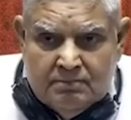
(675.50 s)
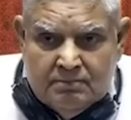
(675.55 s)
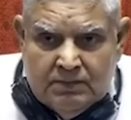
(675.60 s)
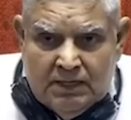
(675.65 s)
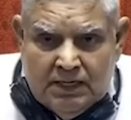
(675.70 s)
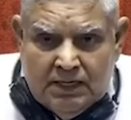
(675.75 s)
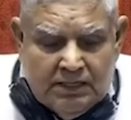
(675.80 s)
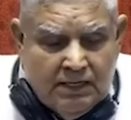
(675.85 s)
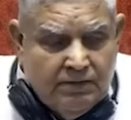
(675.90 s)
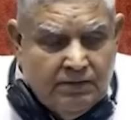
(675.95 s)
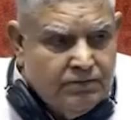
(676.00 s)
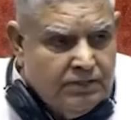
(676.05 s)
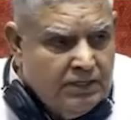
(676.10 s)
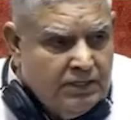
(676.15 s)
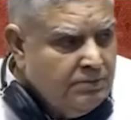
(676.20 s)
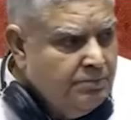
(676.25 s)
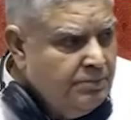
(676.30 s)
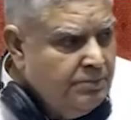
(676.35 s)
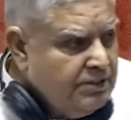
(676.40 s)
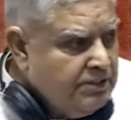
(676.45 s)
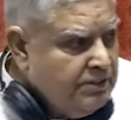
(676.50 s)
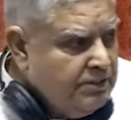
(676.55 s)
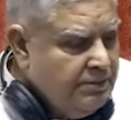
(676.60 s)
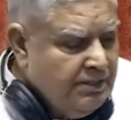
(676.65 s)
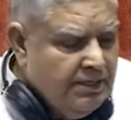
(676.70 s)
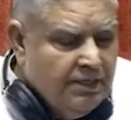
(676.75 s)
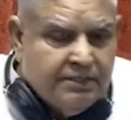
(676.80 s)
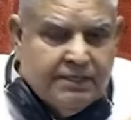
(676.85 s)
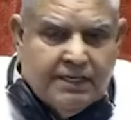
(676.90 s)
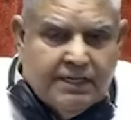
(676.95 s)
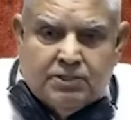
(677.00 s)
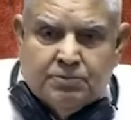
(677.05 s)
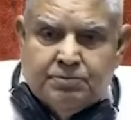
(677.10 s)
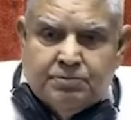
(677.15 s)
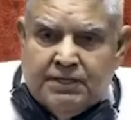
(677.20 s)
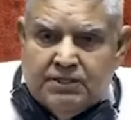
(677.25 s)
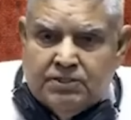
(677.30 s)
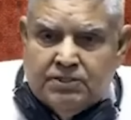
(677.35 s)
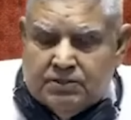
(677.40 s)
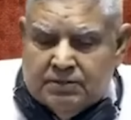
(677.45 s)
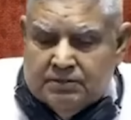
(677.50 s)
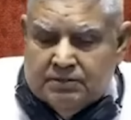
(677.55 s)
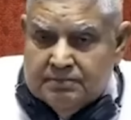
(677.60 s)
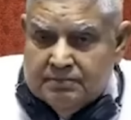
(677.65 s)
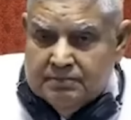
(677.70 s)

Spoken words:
That if such misdemeanor takes place,